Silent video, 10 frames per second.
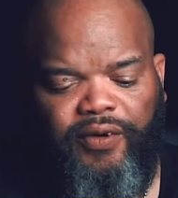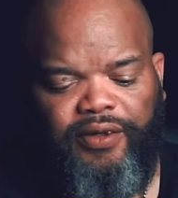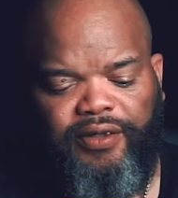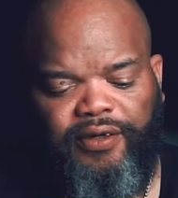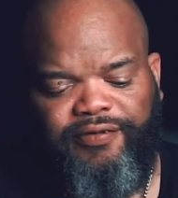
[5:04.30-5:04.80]

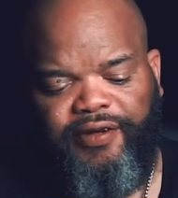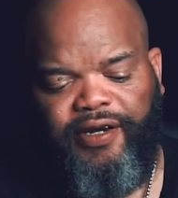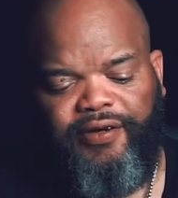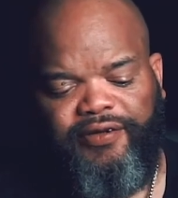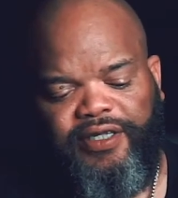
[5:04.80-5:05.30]
it
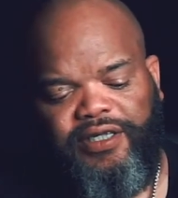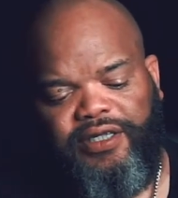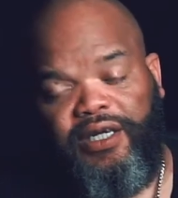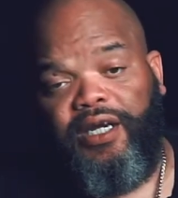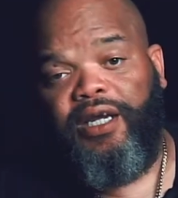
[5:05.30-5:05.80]
fares
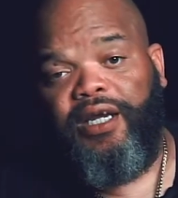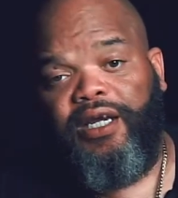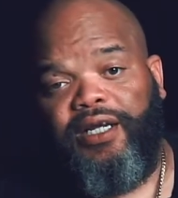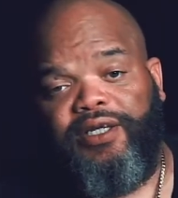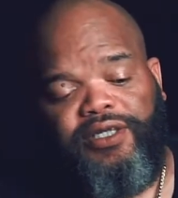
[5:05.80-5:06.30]

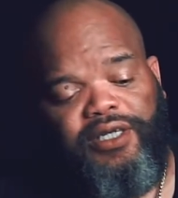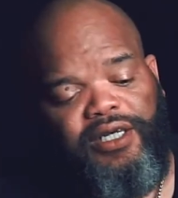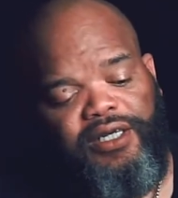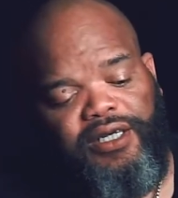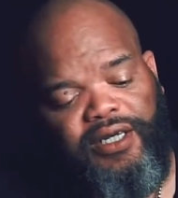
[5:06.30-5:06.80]
and
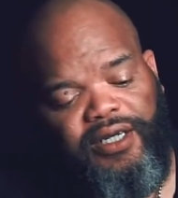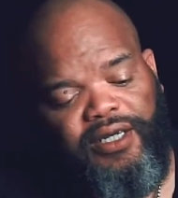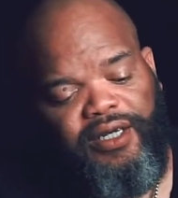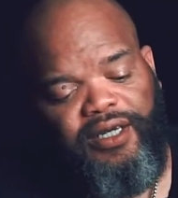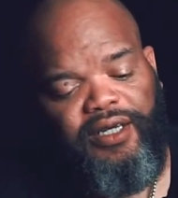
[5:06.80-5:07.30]
see
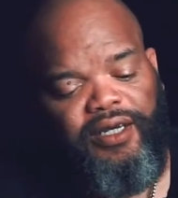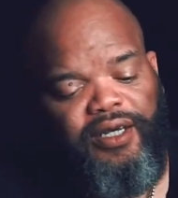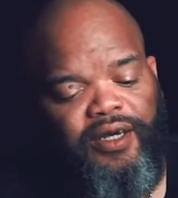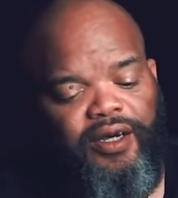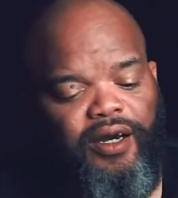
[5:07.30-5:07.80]

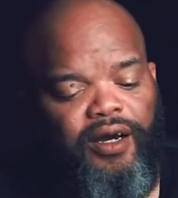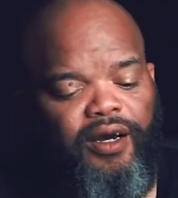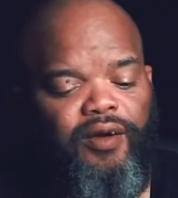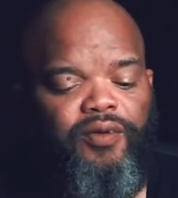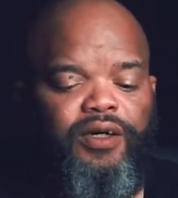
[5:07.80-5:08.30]

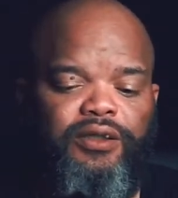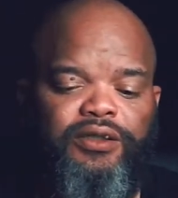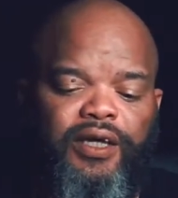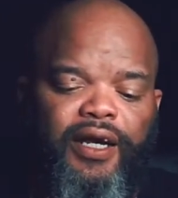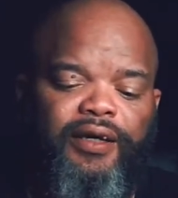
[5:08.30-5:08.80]
what it
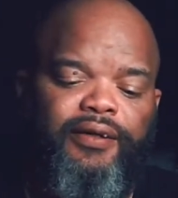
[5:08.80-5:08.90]
looks like.